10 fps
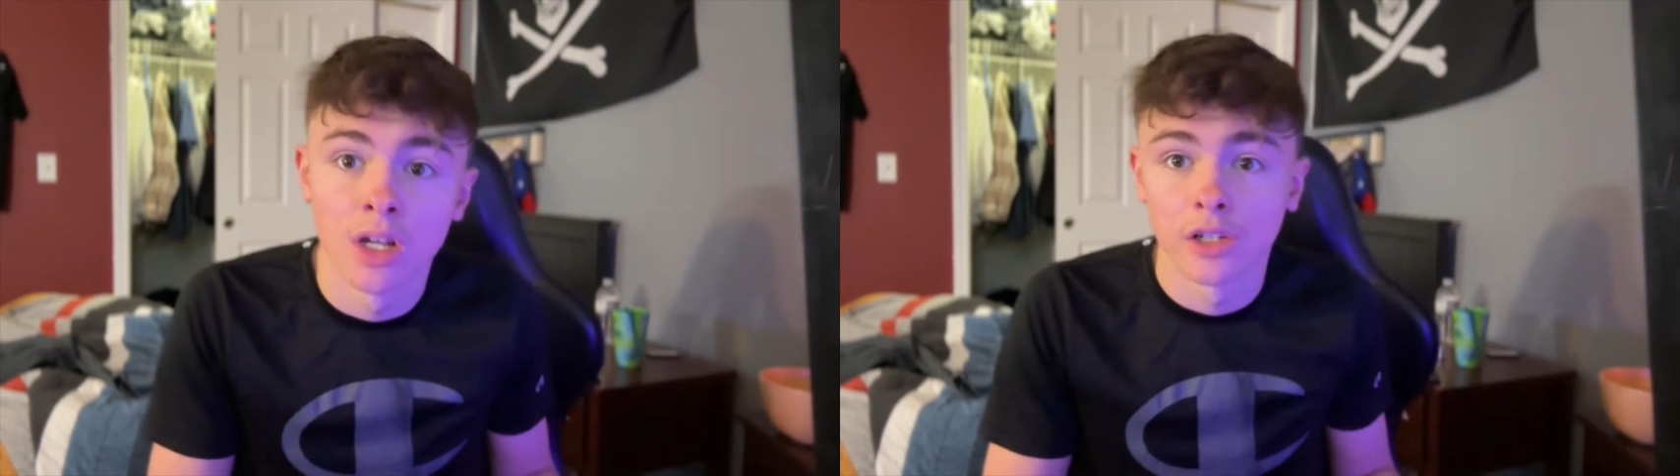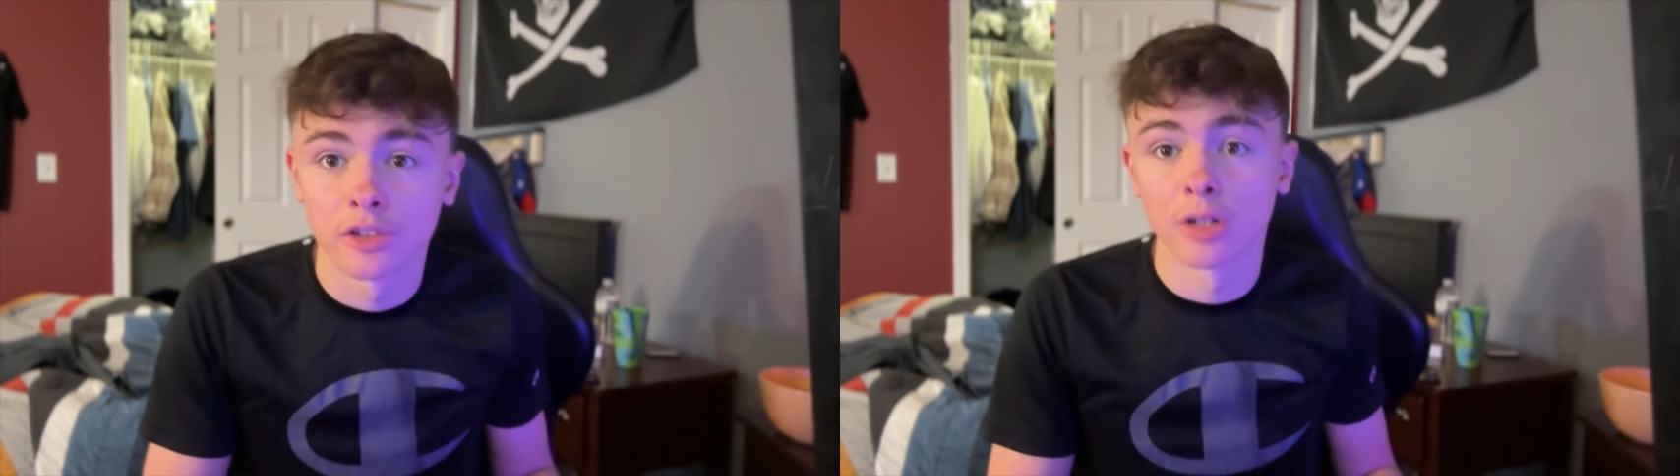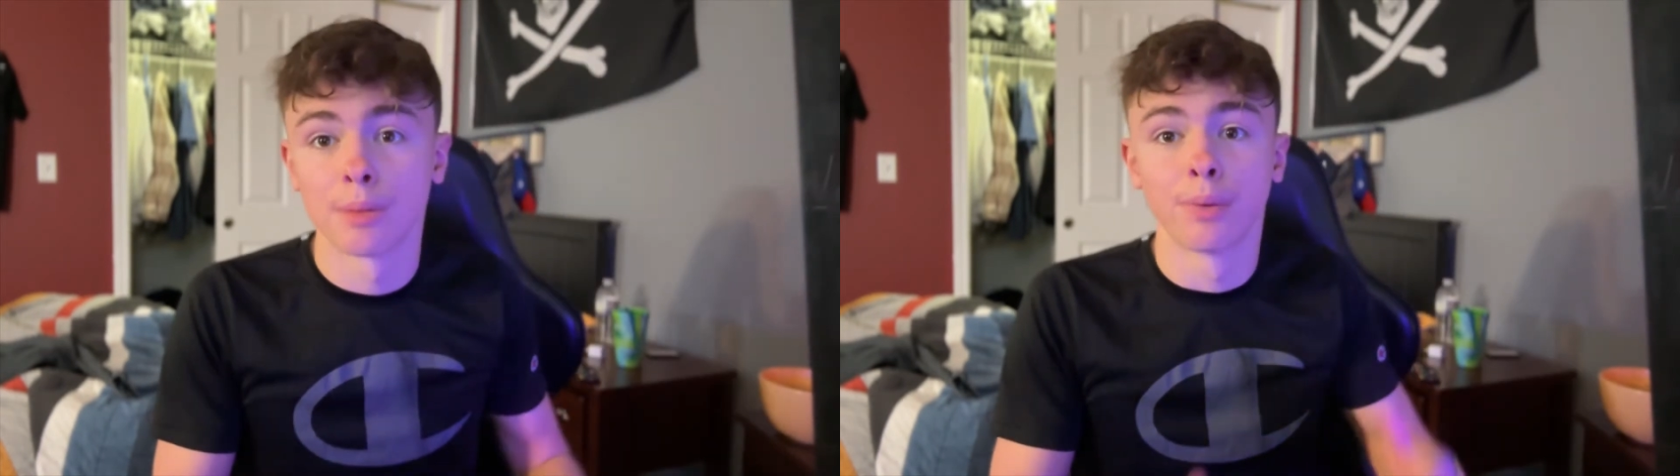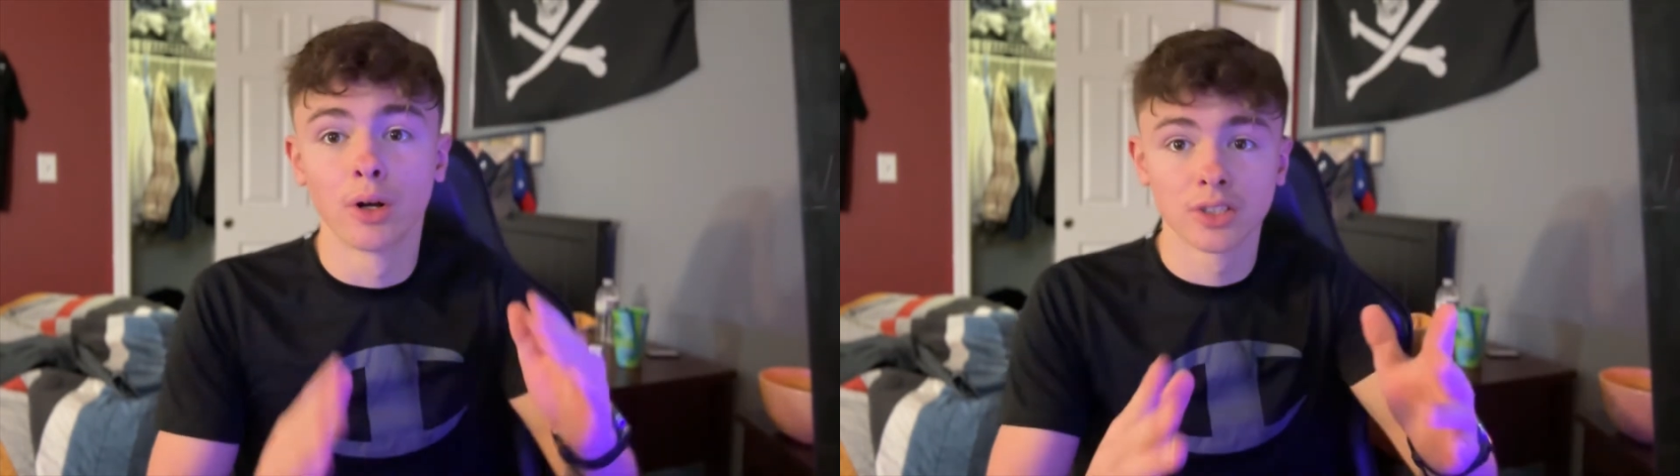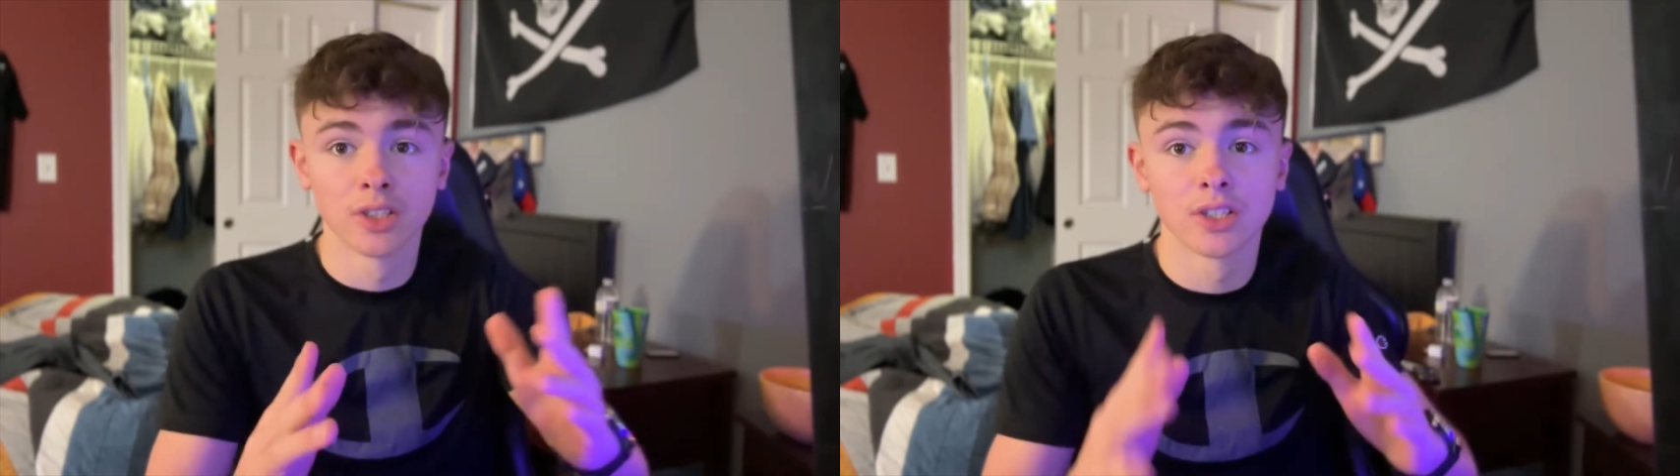So I'm gonna be
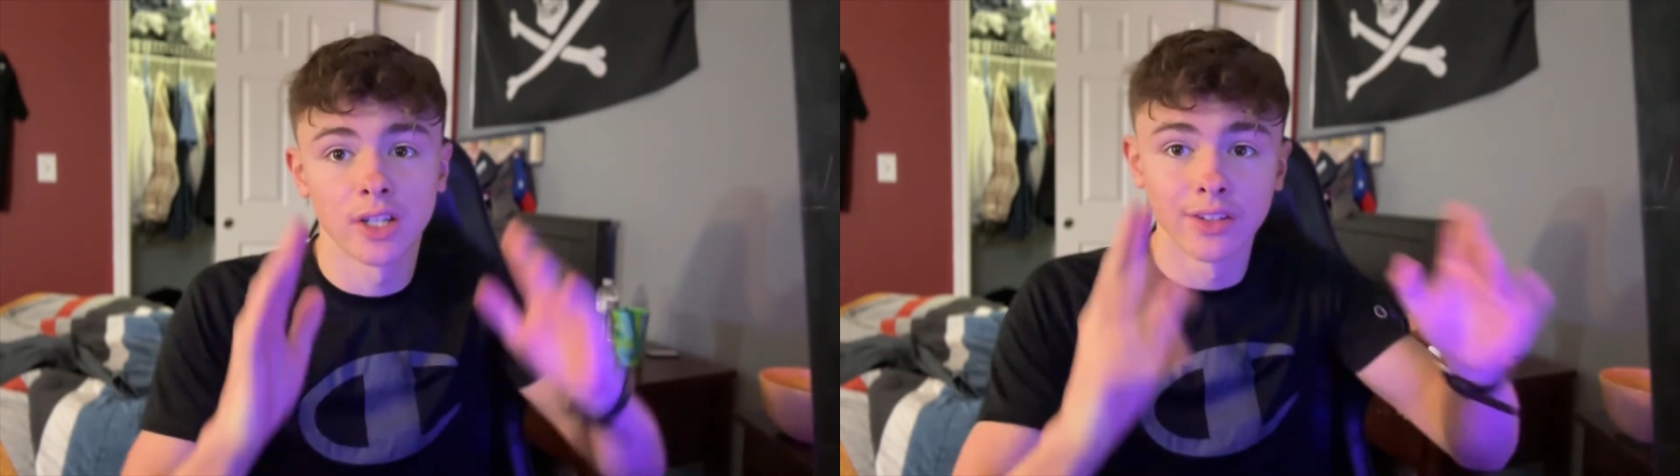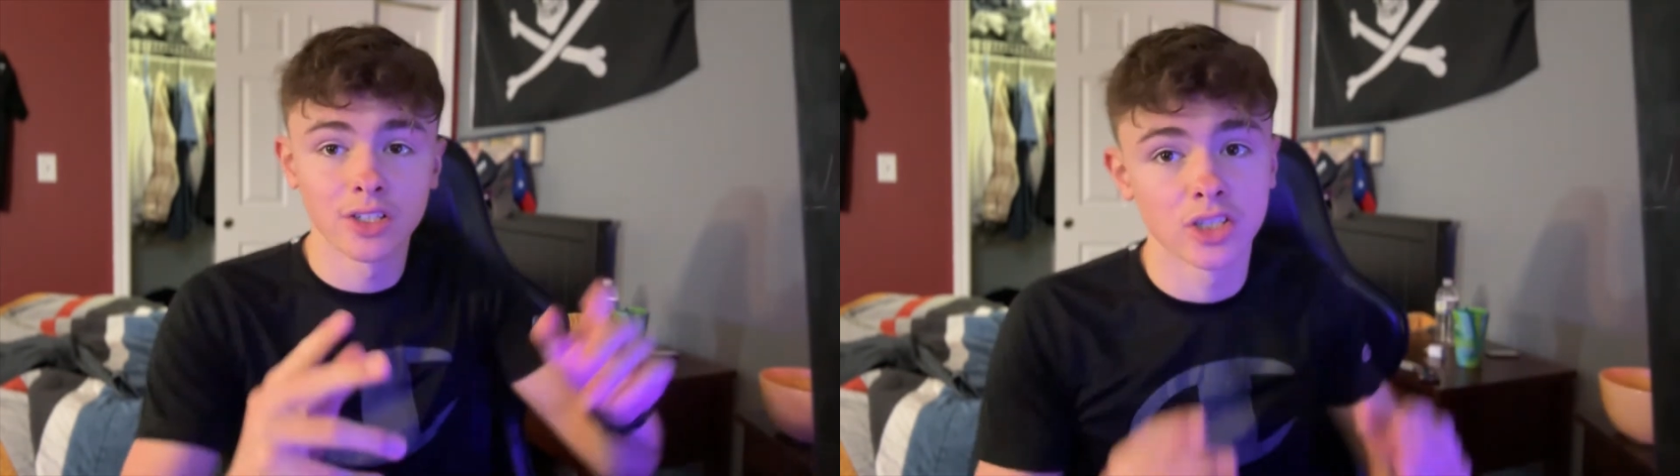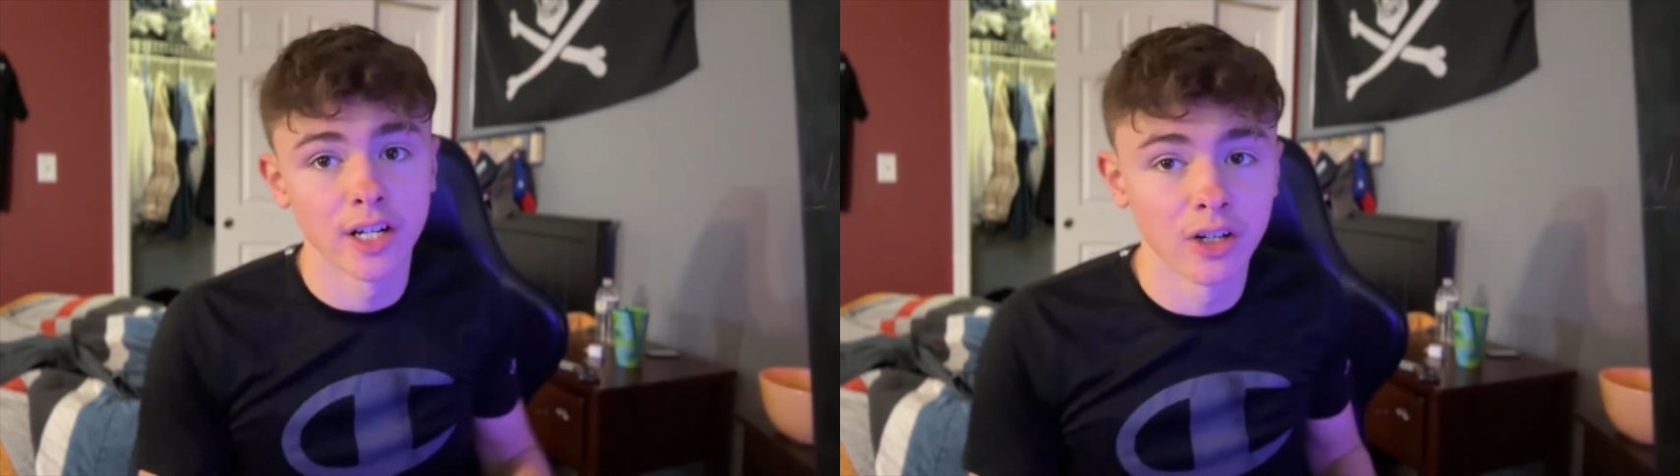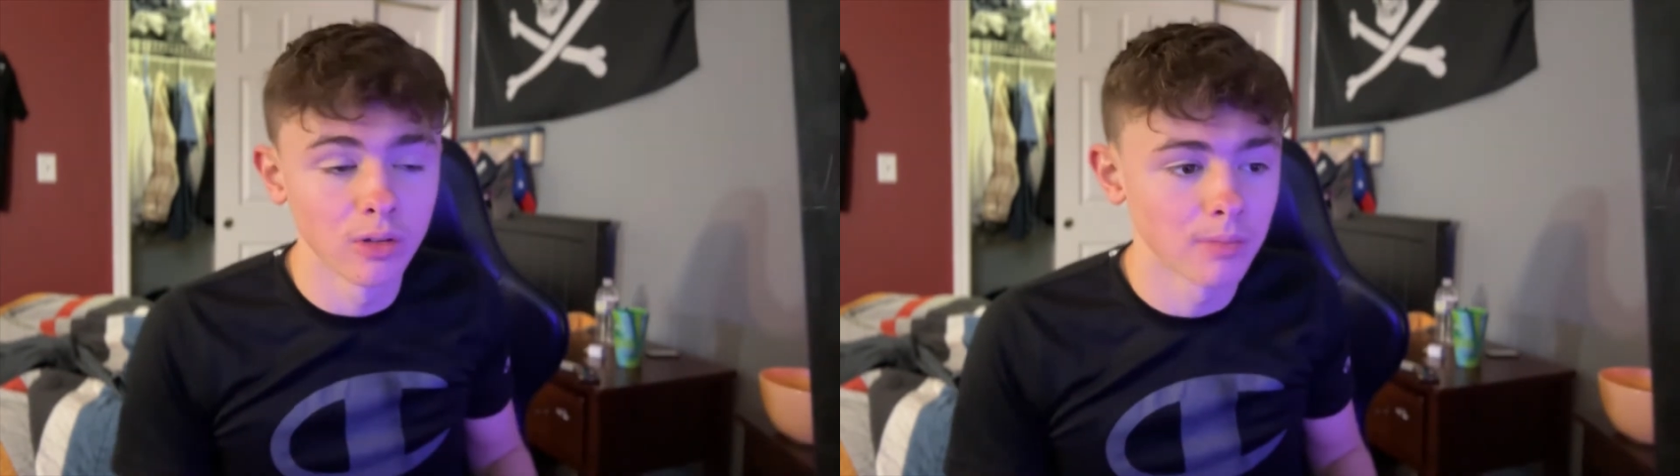posting this on this channel.